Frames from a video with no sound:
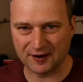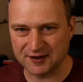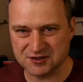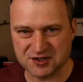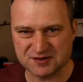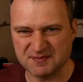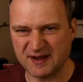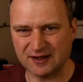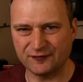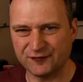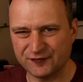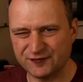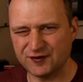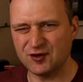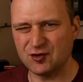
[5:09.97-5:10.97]
All right, just make a
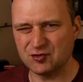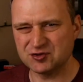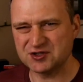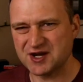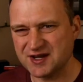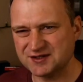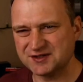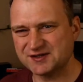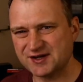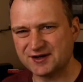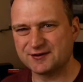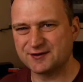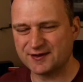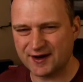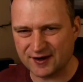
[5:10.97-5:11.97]
few changes
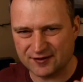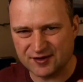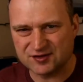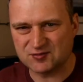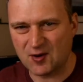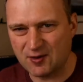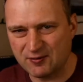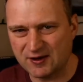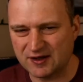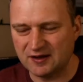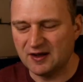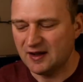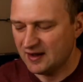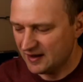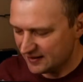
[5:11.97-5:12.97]
here or there. This way we
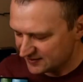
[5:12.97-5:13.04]
can.